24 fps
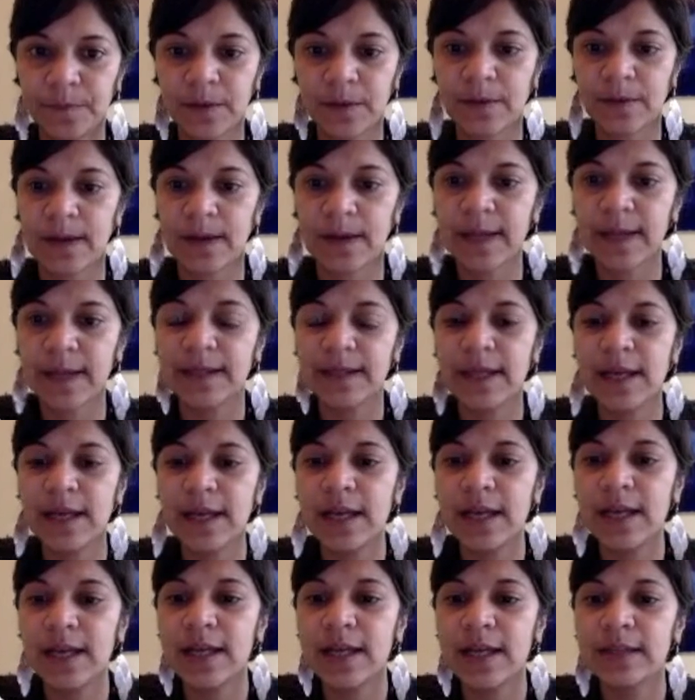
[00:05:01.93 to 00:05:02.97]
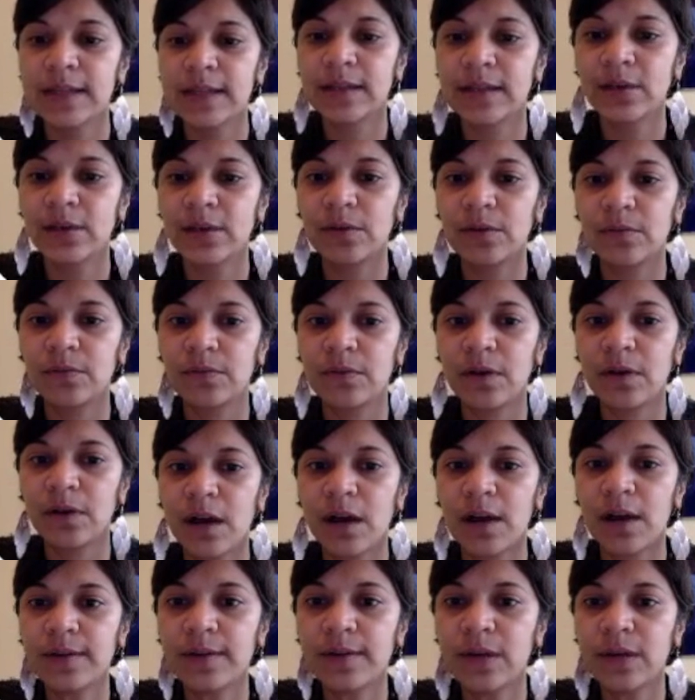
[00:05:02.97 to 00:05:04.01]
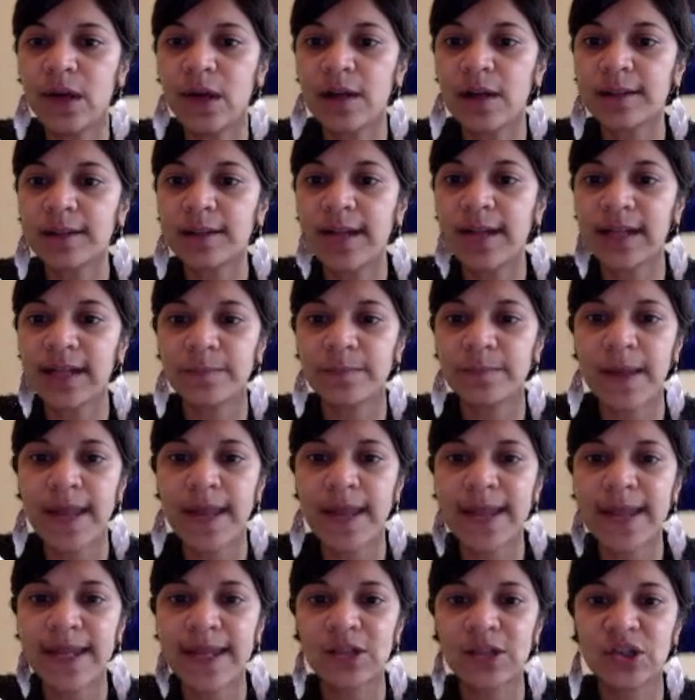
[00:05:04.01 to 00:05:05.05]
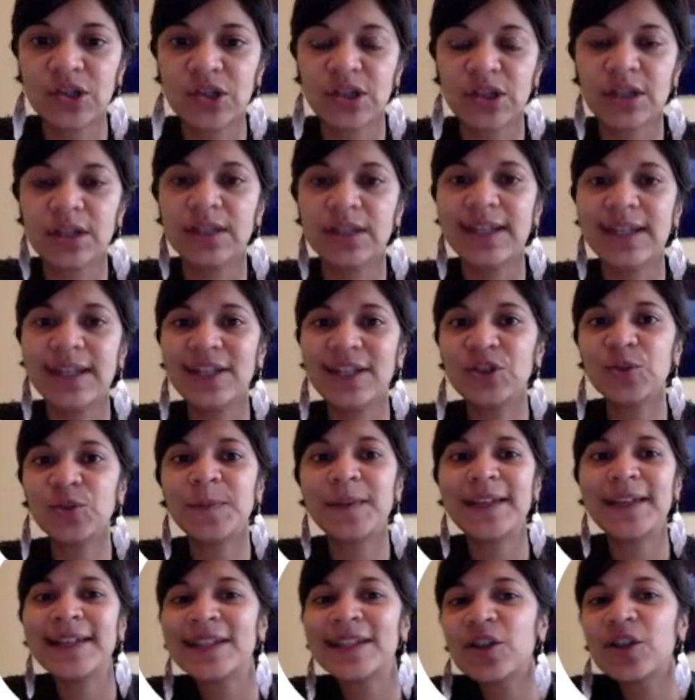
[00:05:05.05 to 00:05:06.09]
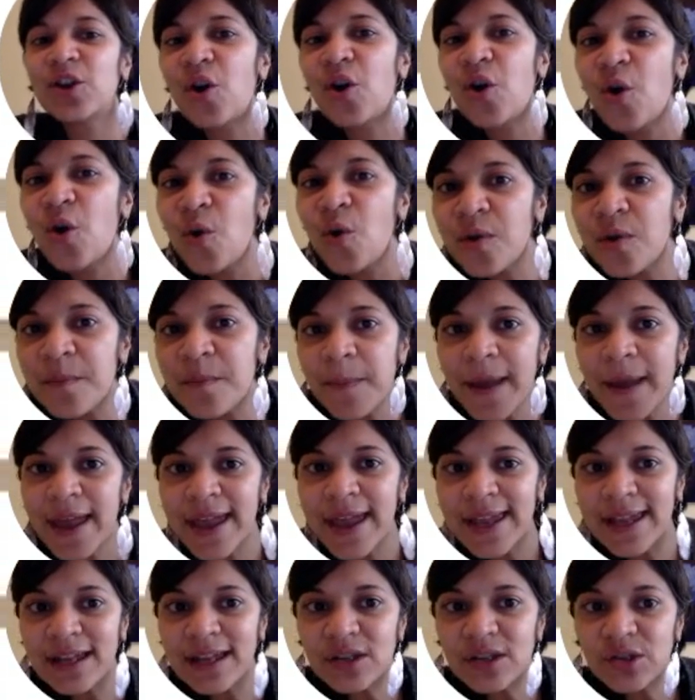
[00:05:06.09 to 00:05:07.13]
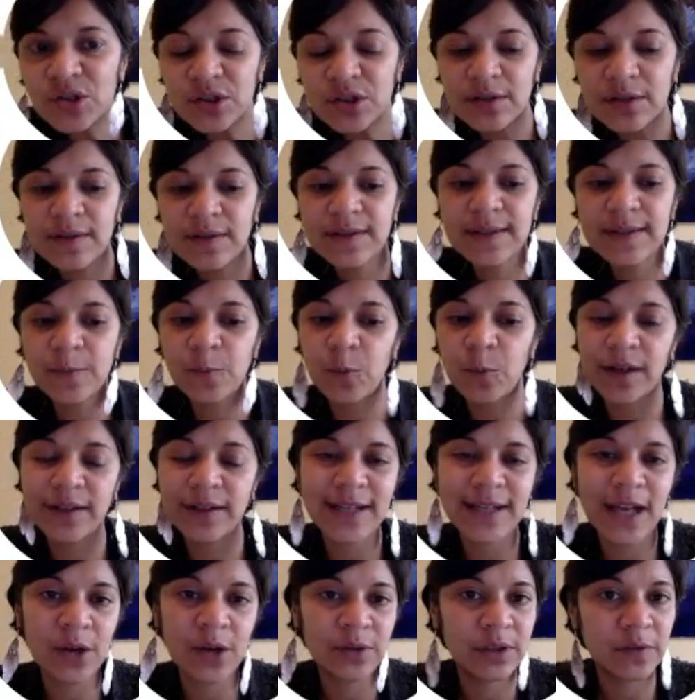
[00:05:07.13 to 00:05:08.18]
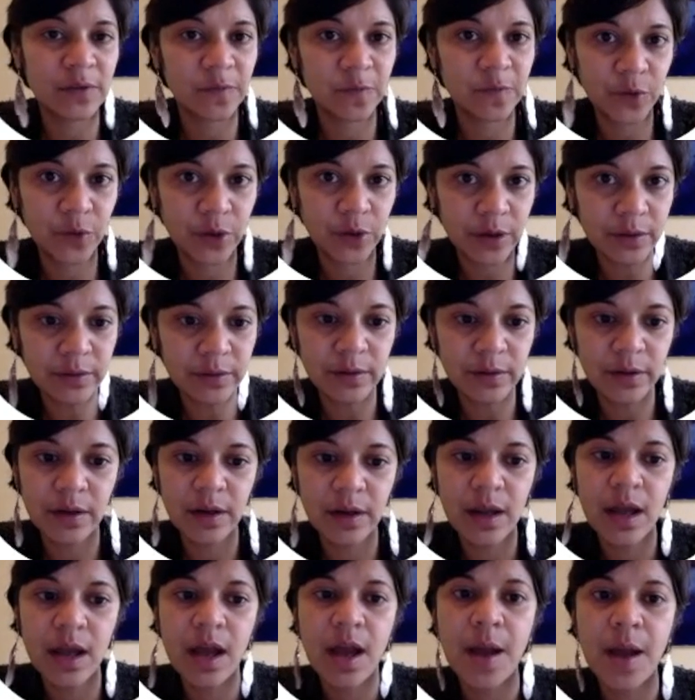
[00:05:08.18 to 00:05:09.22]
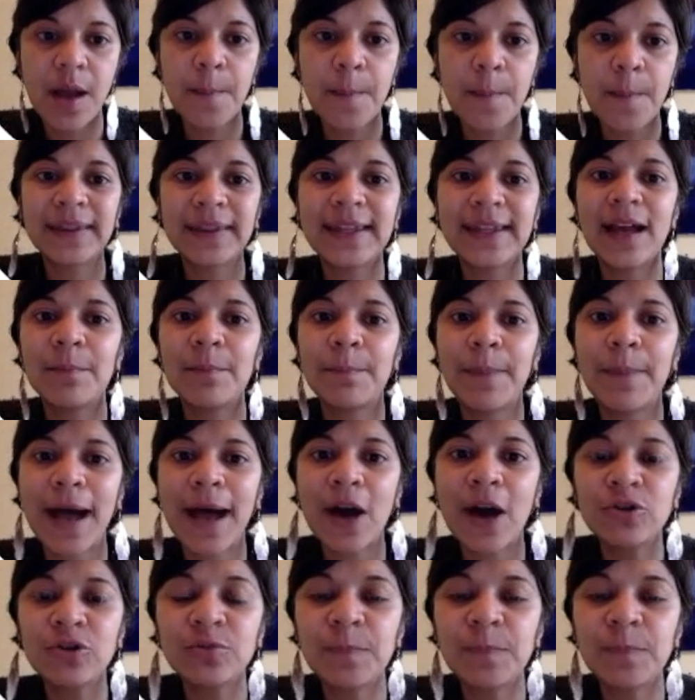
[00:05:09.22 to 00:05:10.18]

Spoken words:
right. So the contact page needs to be its own page somewhere down in the footer, but the About